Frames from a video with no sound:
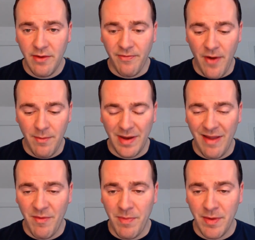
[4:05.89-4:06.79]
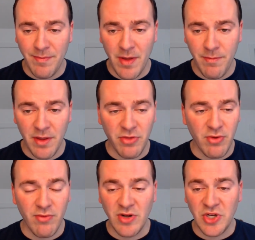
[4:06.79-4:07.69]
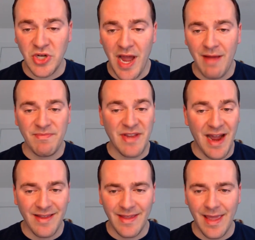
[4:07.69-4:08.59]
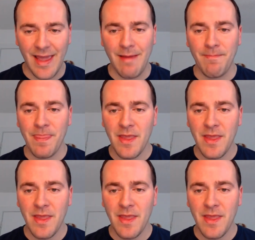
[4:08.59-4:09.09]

Frommer gave up a big 3-run shot, tied the game.